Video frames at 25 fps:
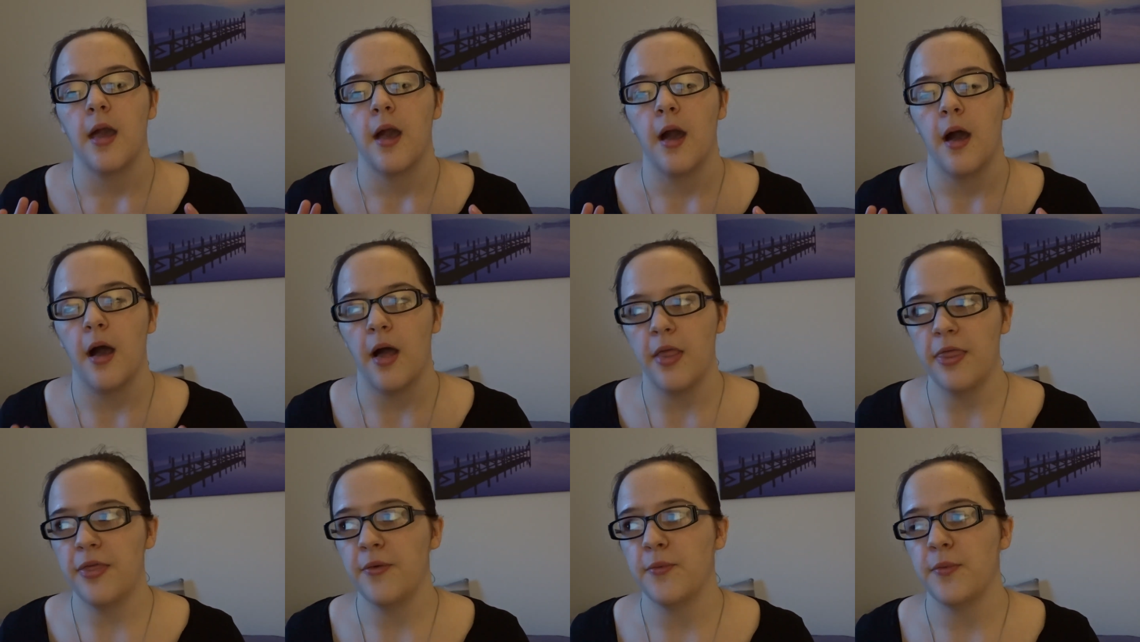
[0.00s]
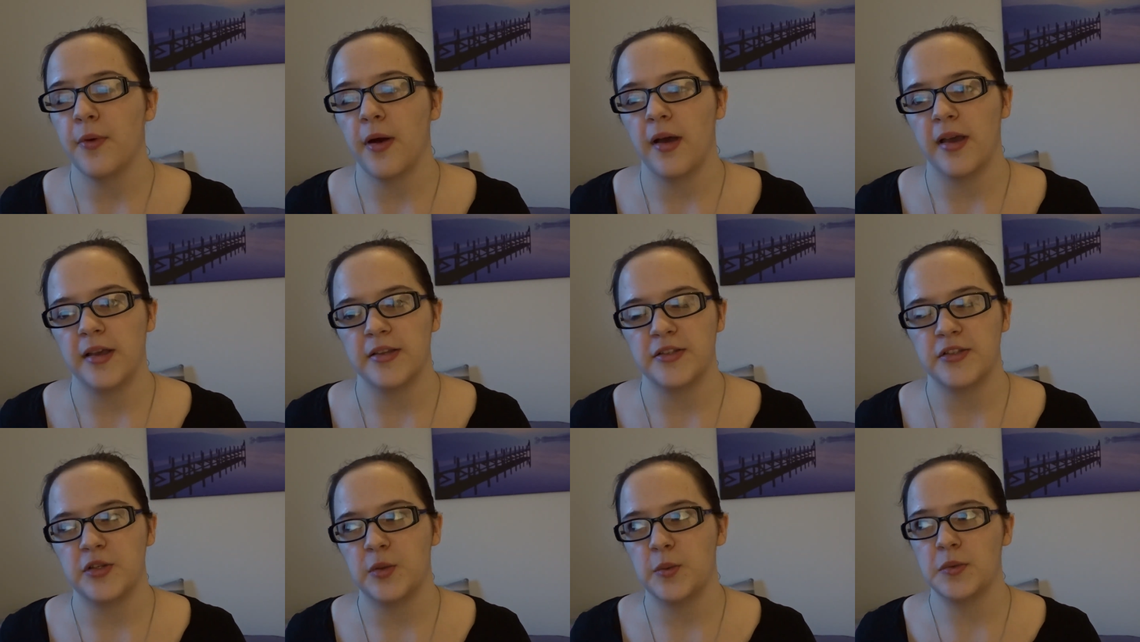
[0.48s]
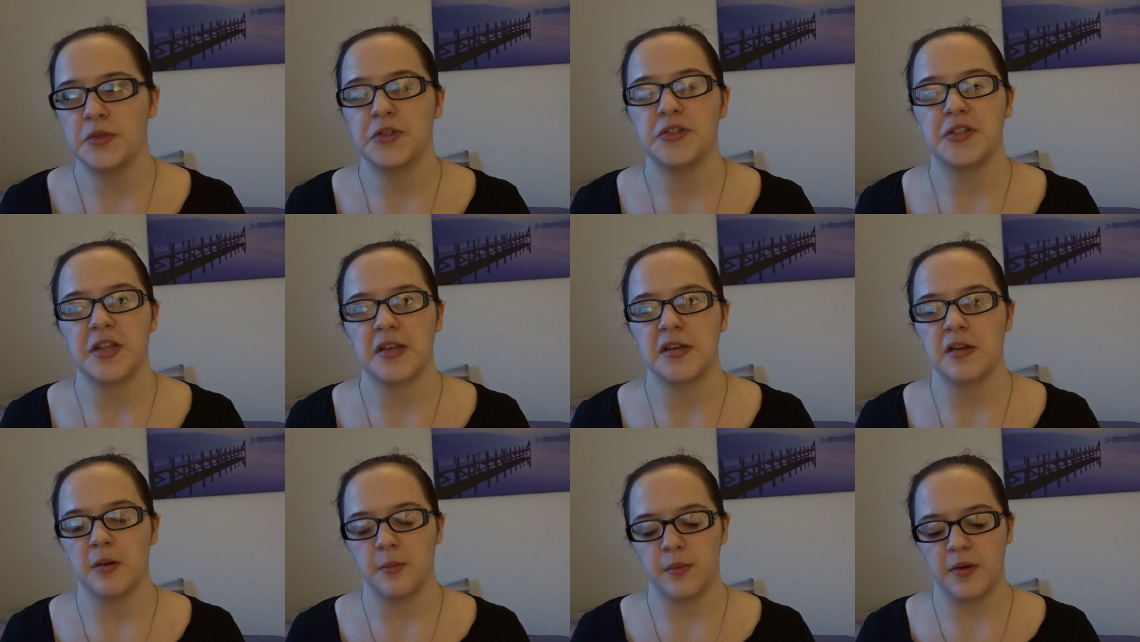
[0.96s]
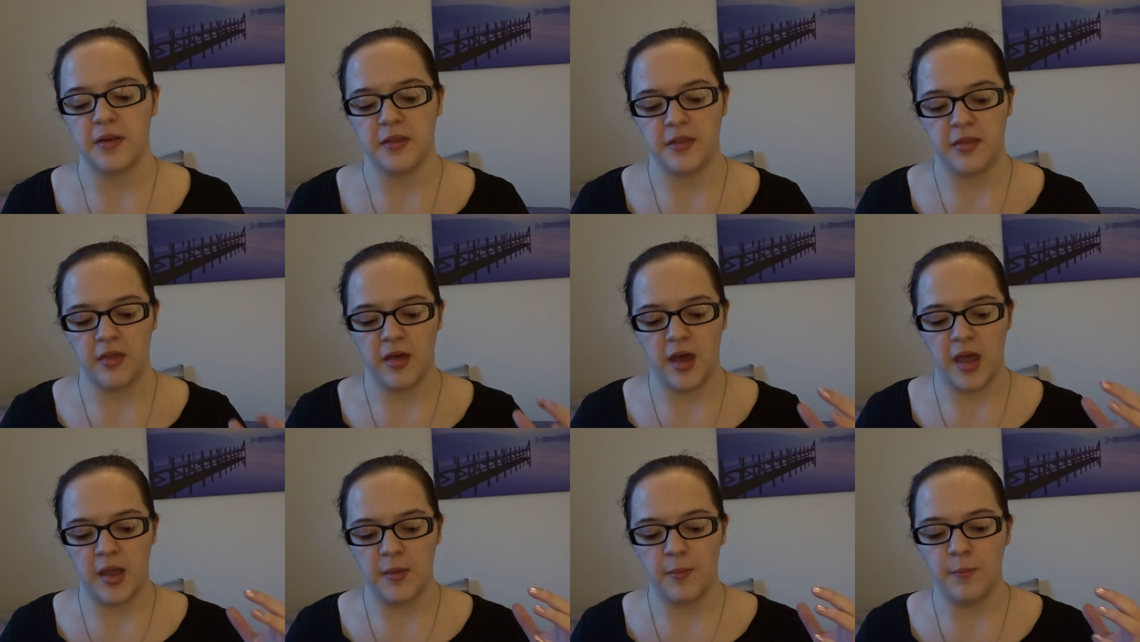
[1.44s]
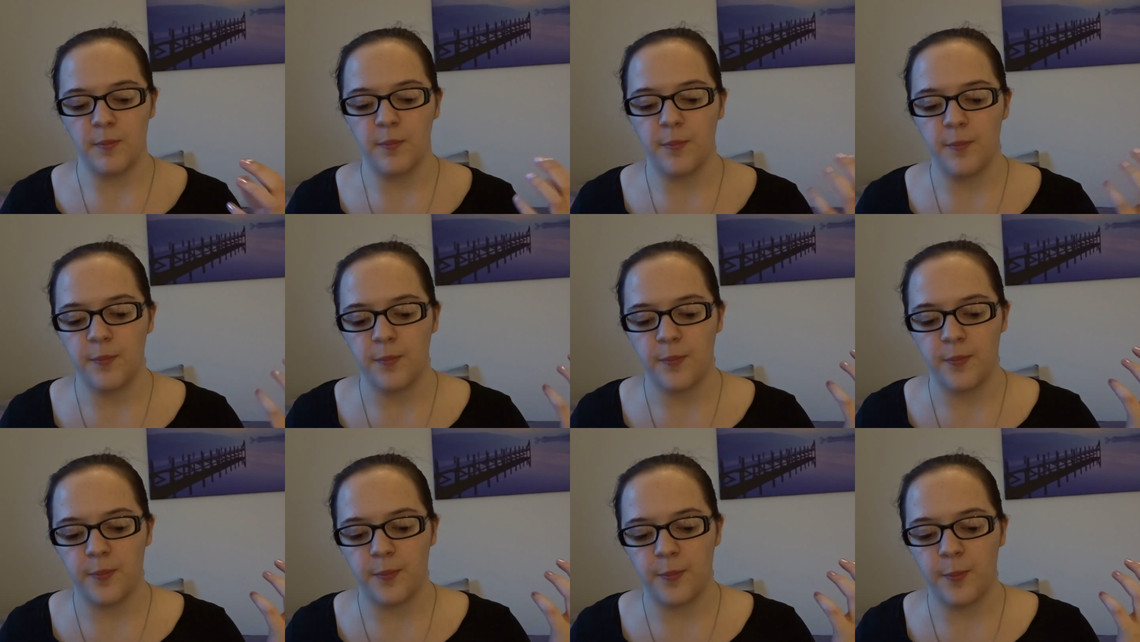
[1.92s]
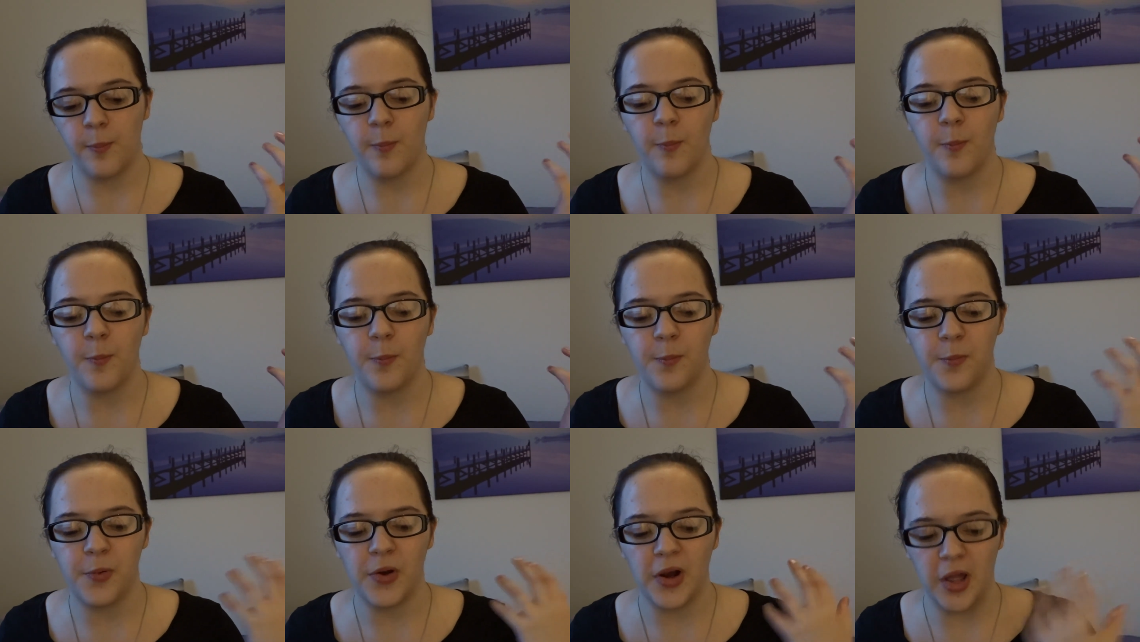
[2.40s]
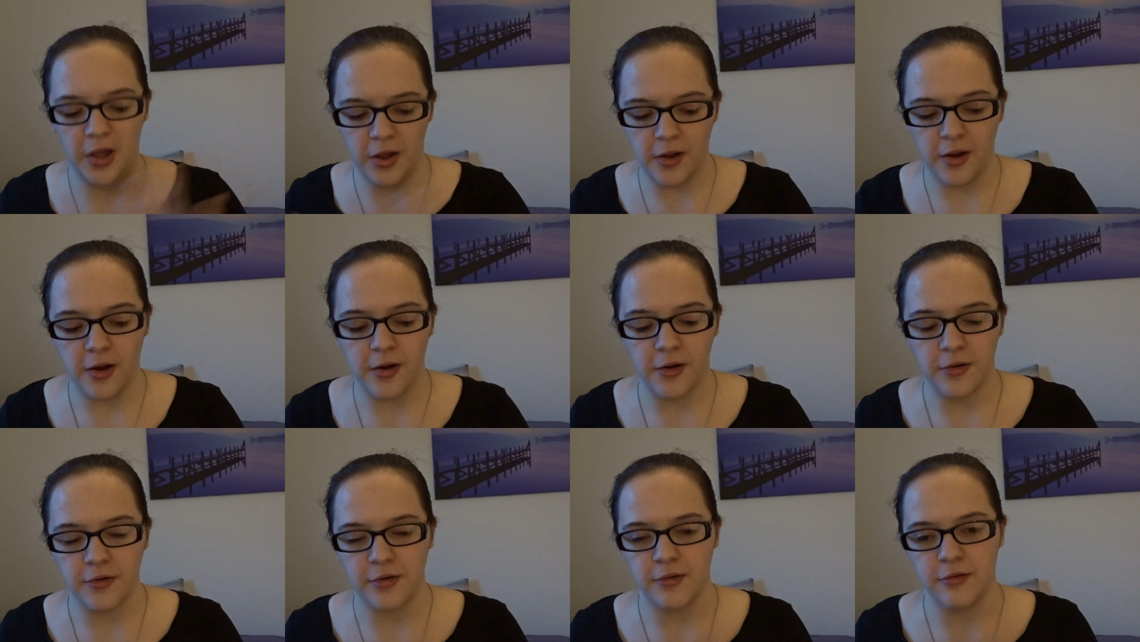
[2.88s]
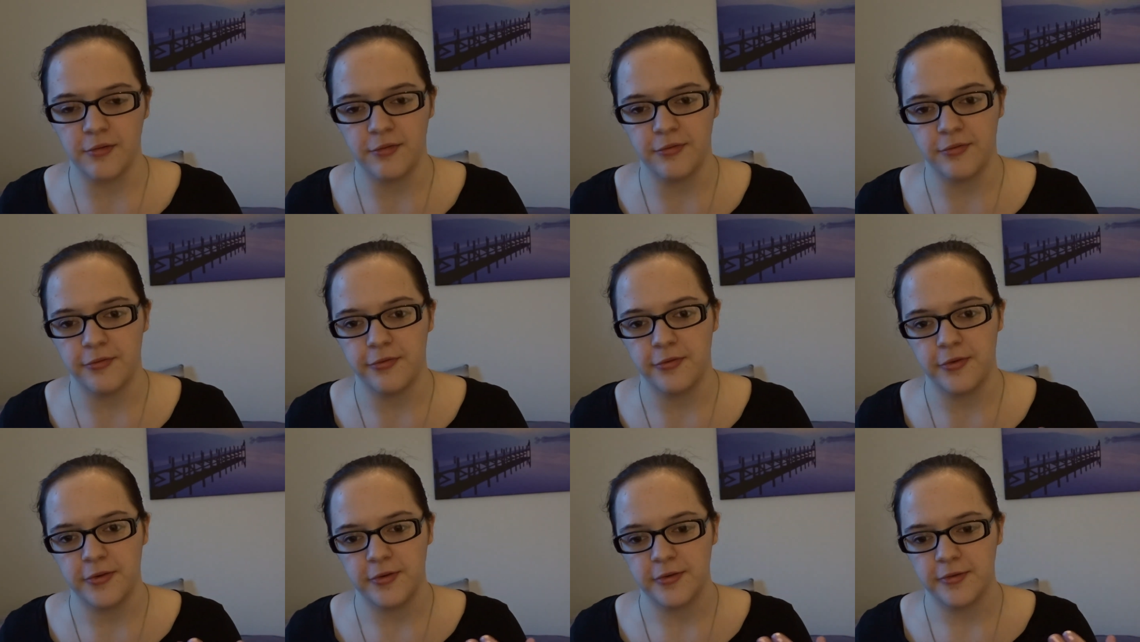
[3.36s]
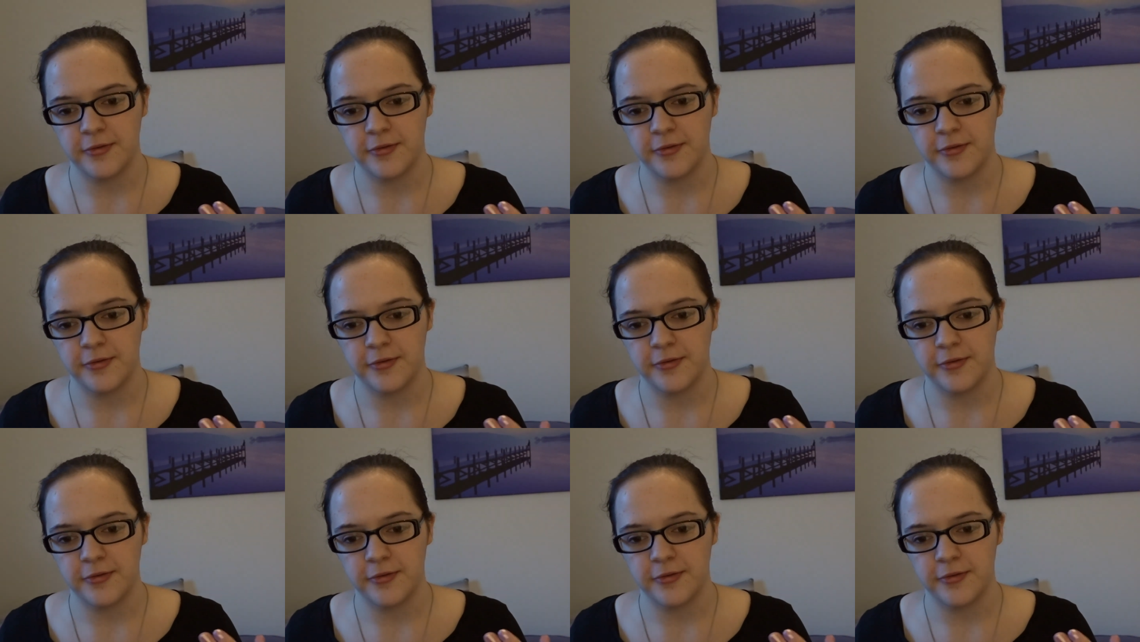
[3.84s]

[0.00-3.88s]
Otherwise, you will just end up with a blur of